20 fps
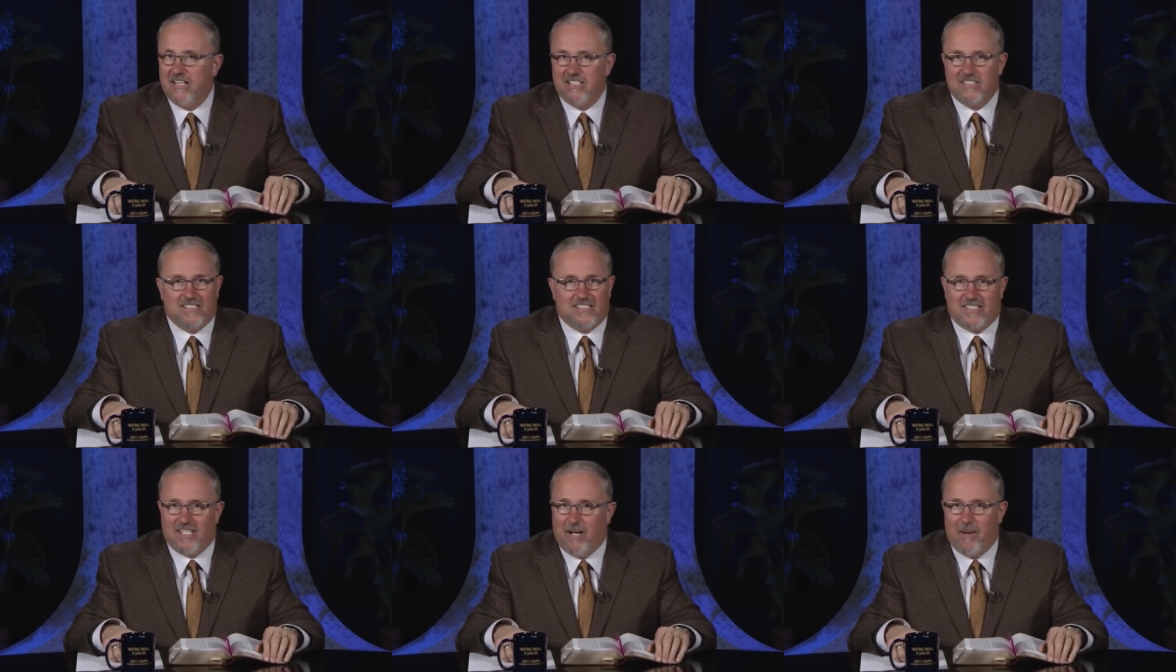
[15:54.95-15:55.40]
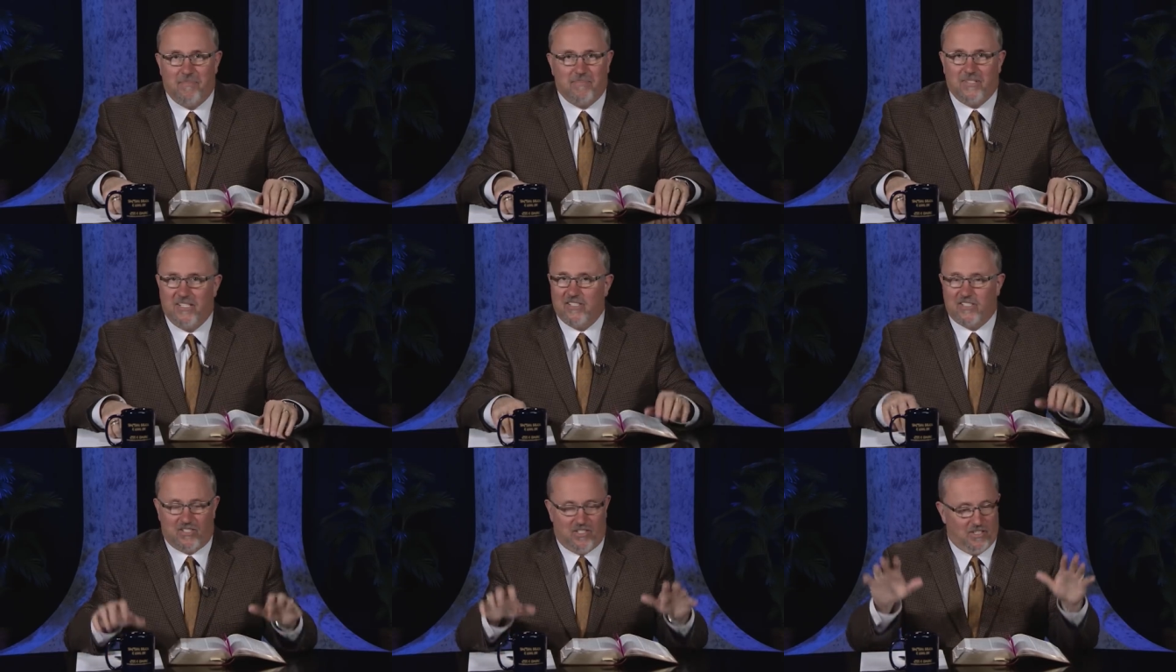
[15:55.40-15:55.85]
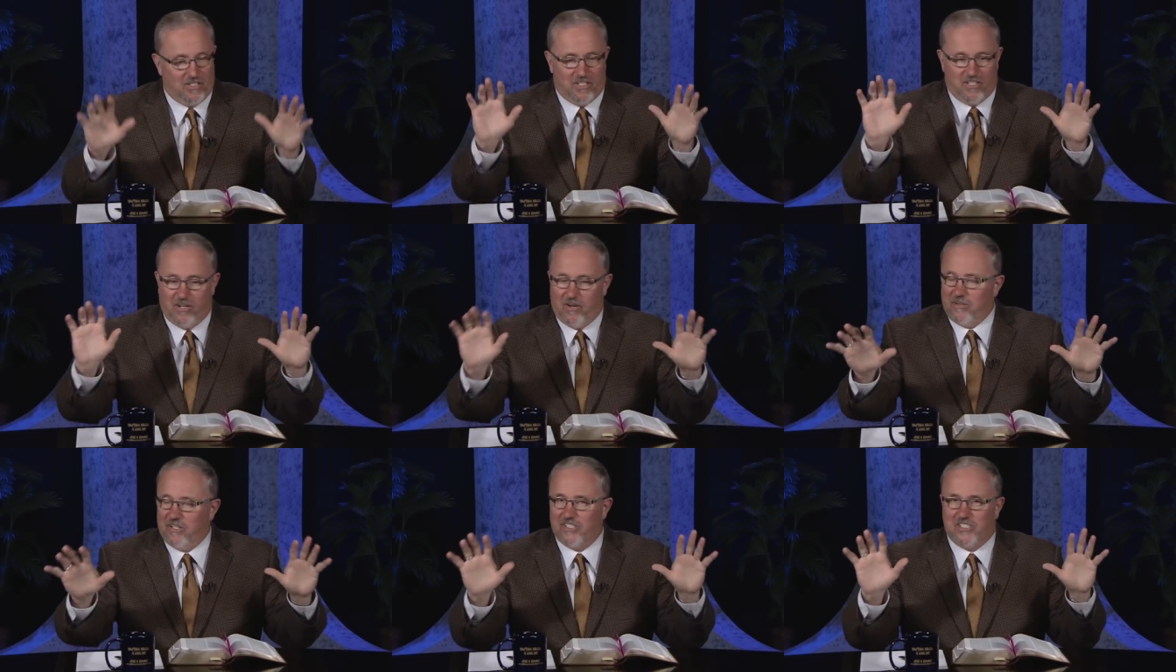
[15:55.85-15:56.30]
Something's going to
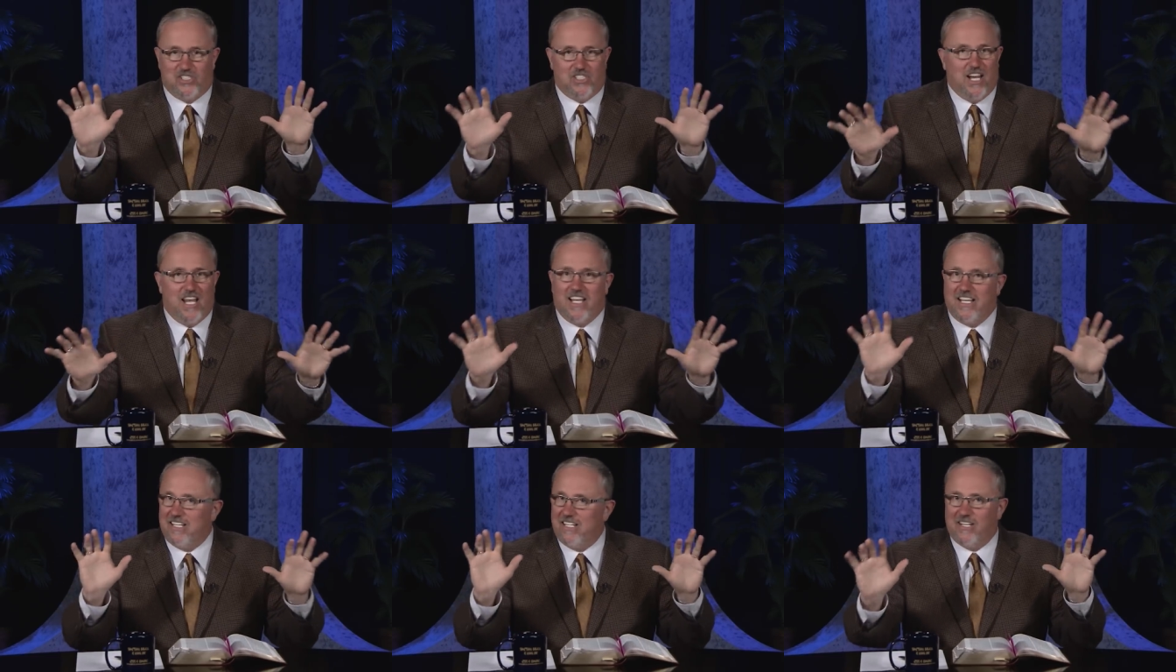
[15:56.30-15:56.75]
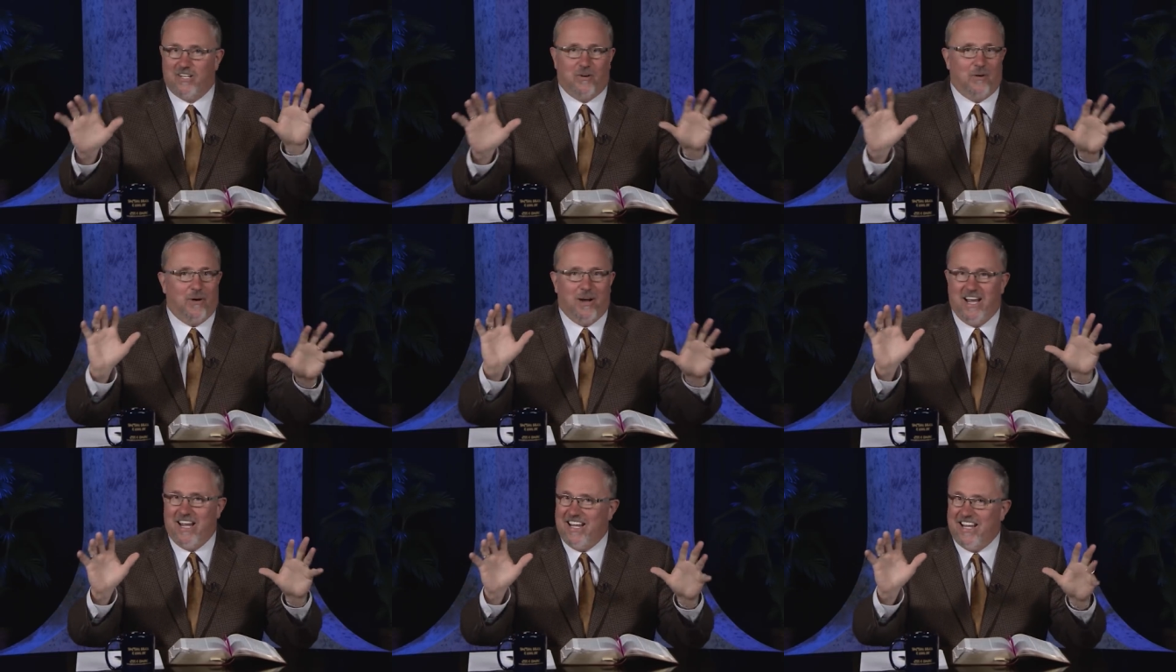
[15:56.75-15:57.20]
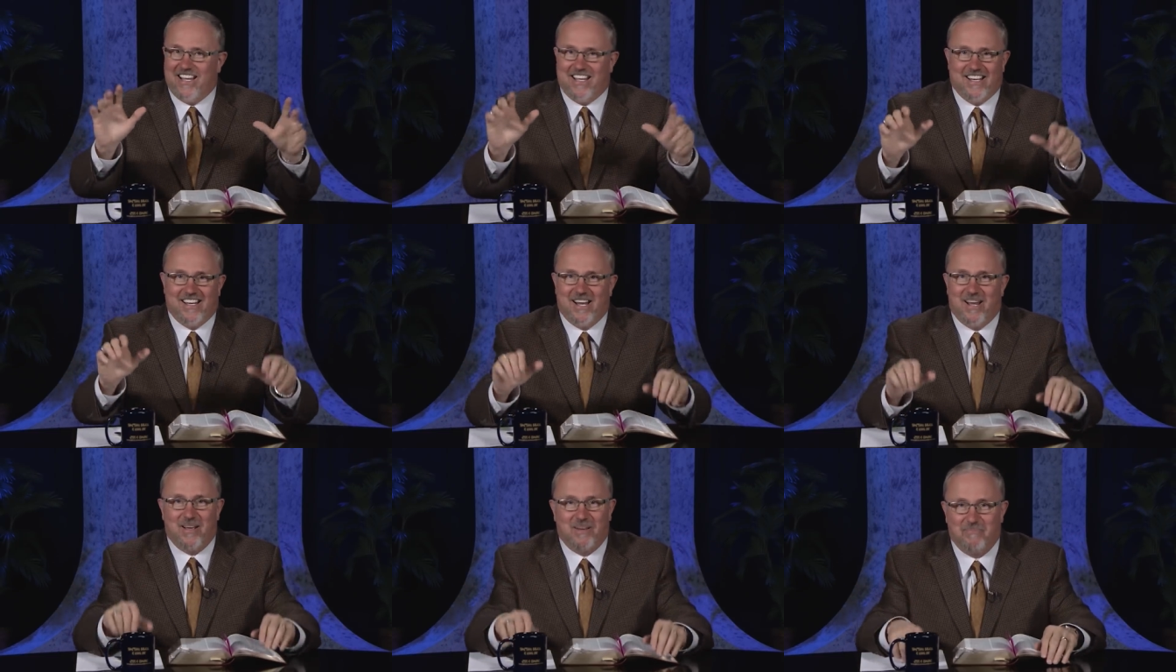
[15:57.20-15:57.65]
go to shaking and
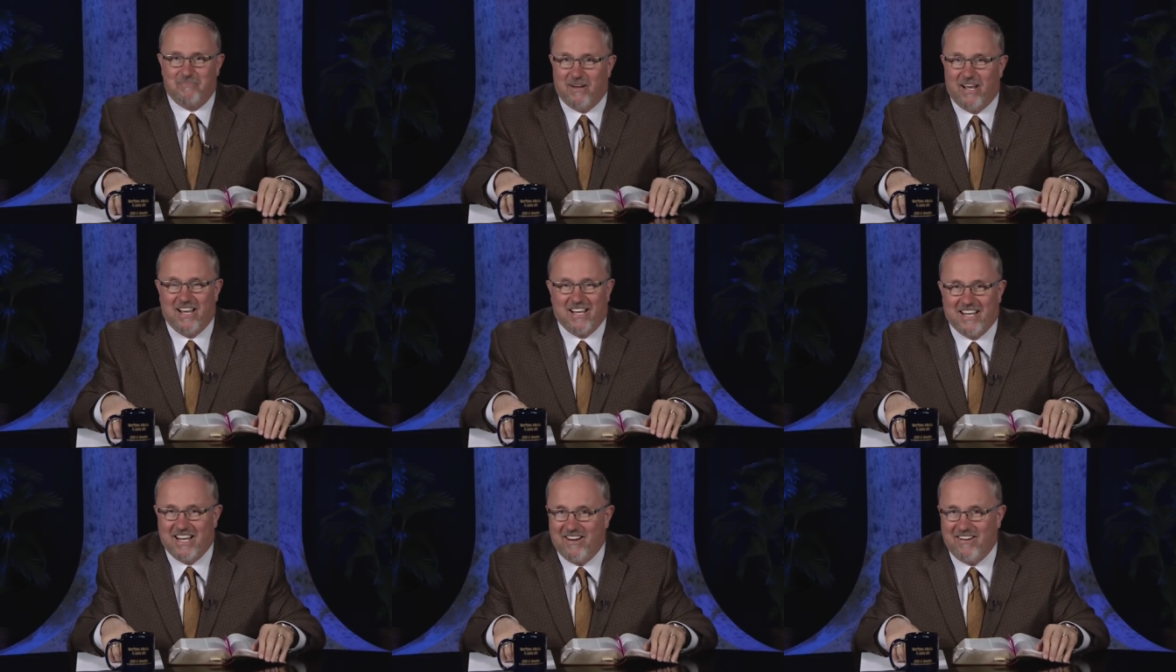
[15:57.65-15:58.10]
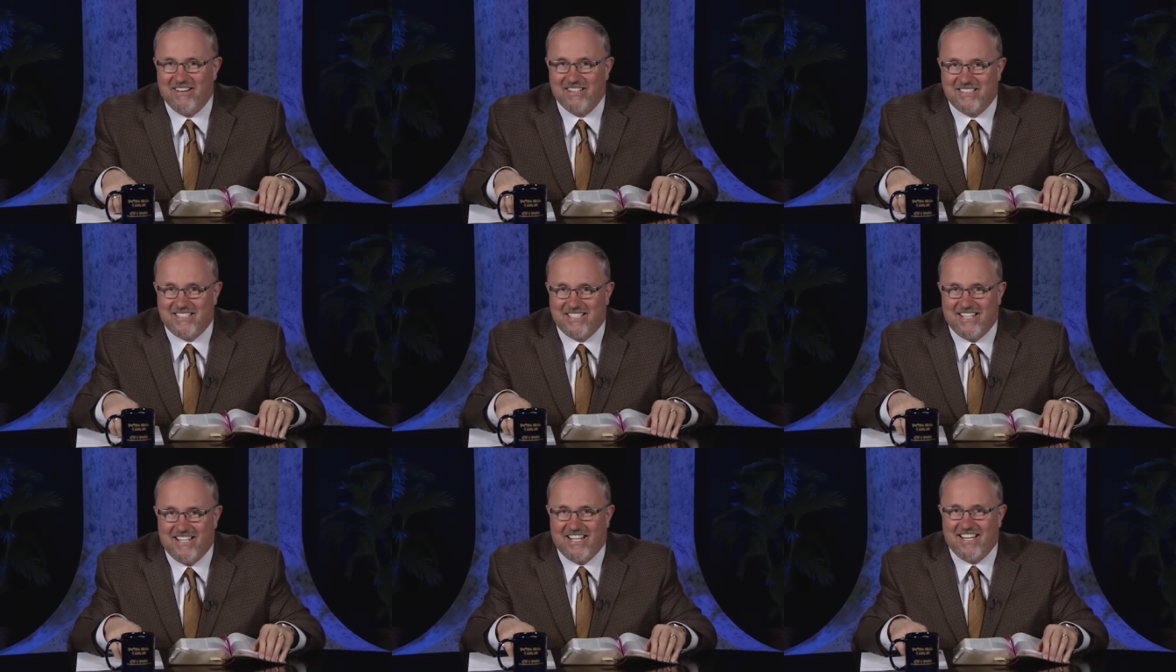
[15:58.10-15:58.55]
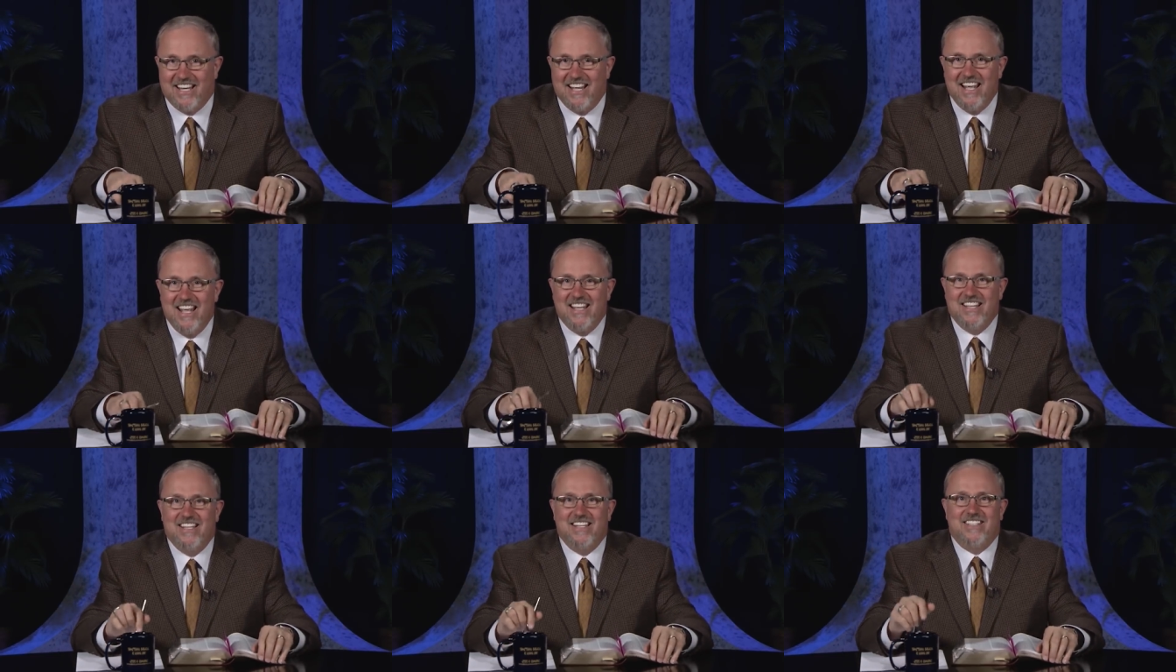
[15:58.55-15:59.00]
quaking. I guarantee it.
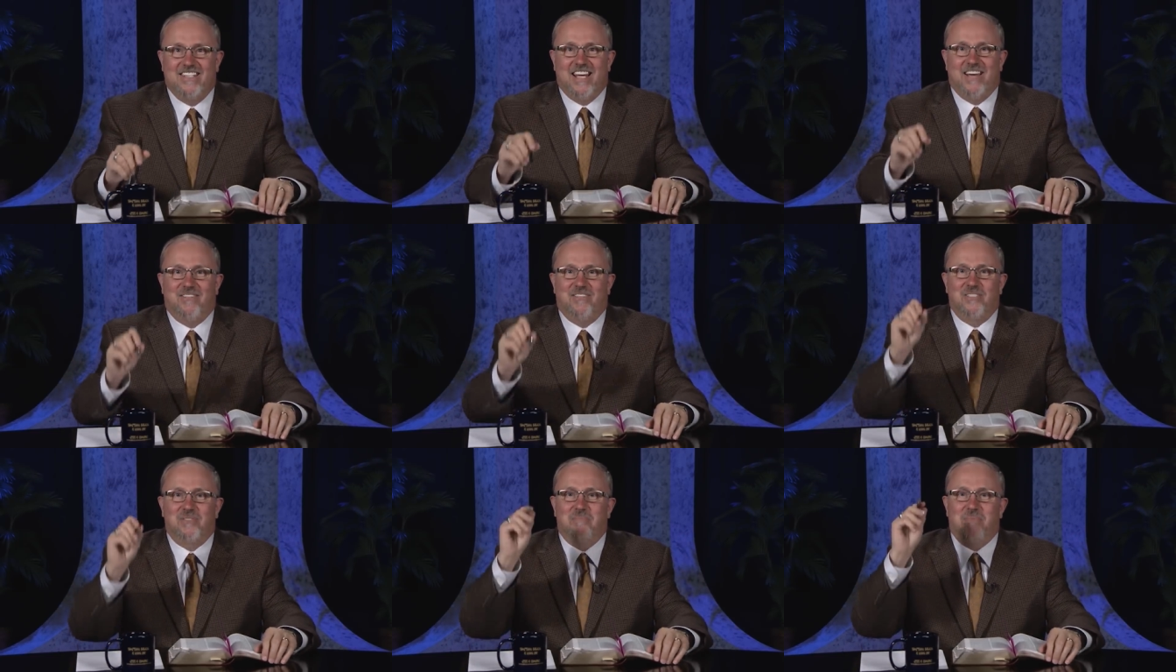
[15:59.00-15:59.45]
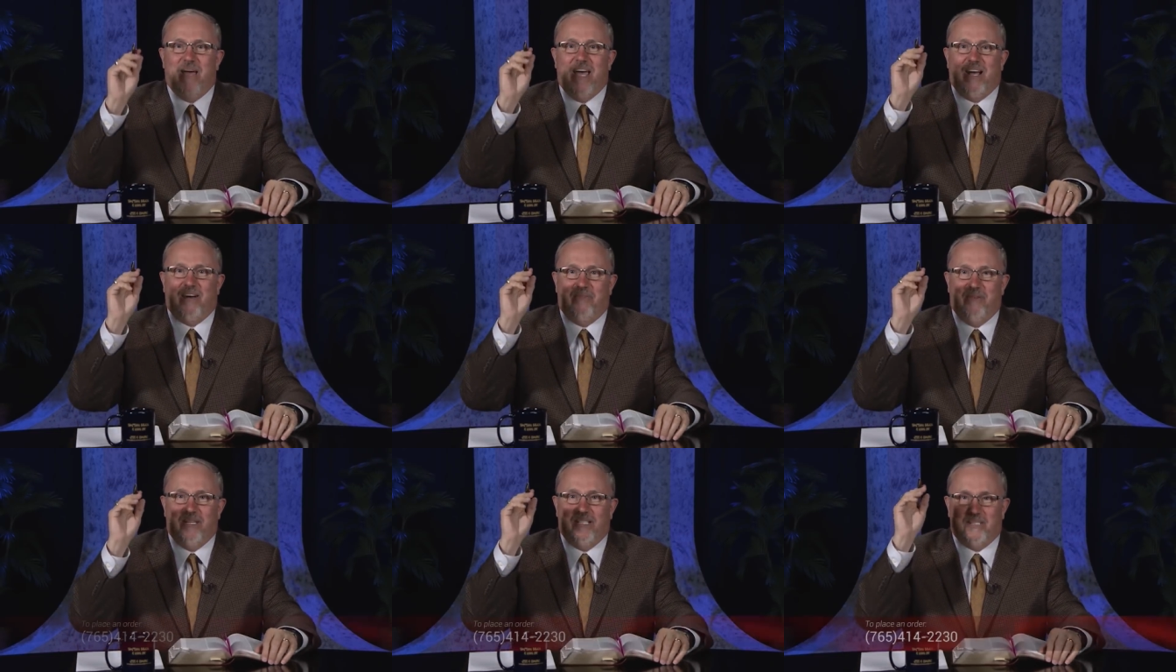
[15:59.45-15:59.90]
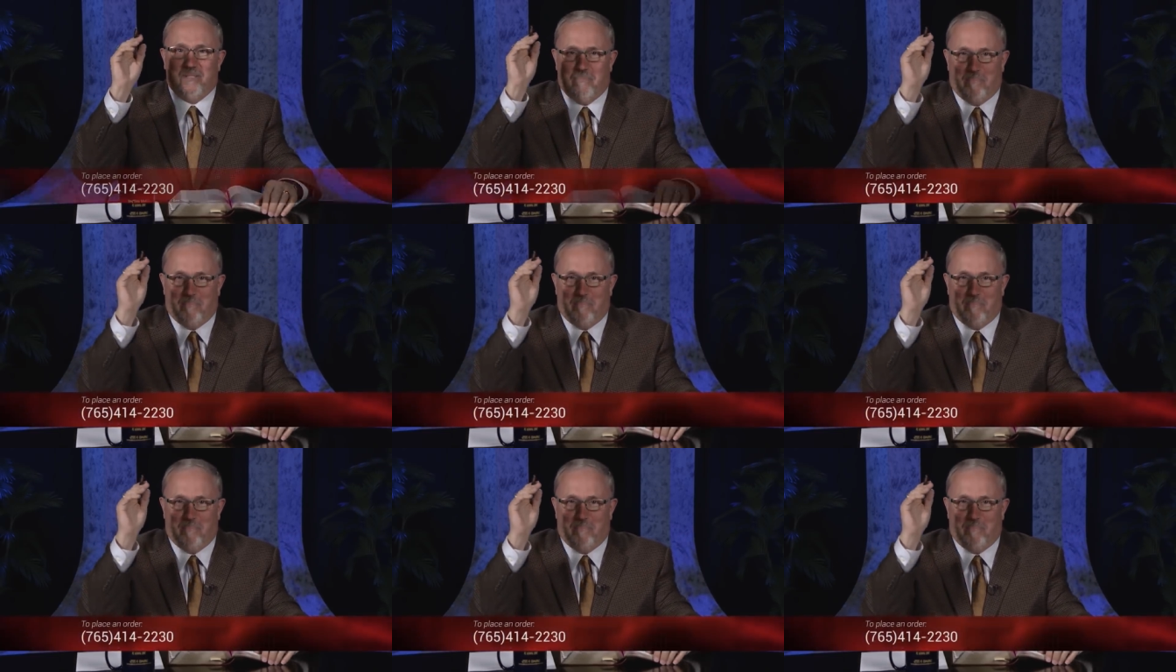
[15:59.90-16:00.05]
The devil's back went to